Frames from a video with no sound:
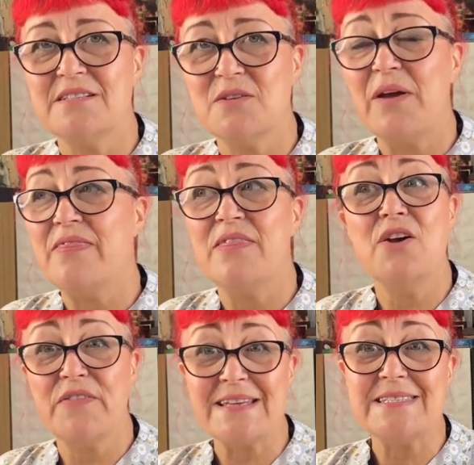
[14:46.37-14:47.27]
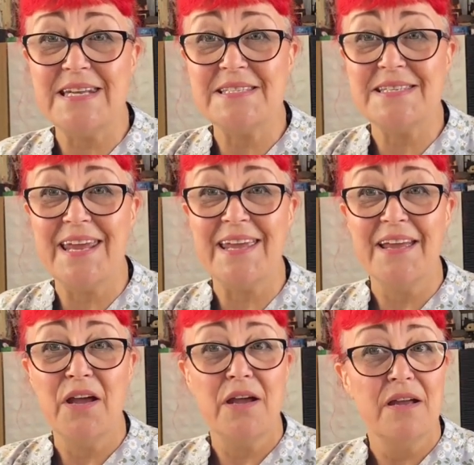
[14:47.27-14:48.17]
And they went, no, that's Disney.
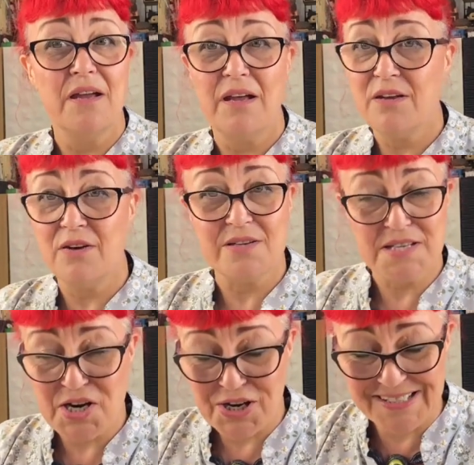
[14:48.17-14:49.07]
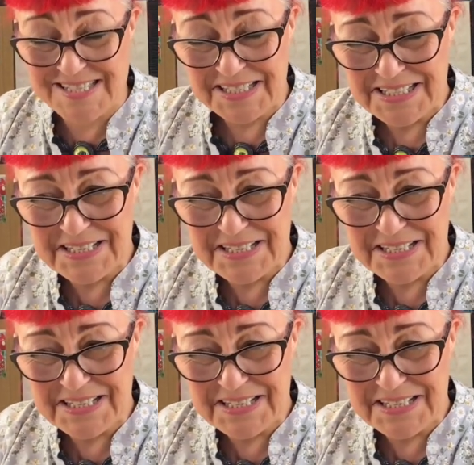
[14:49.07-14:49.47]
No, it's not.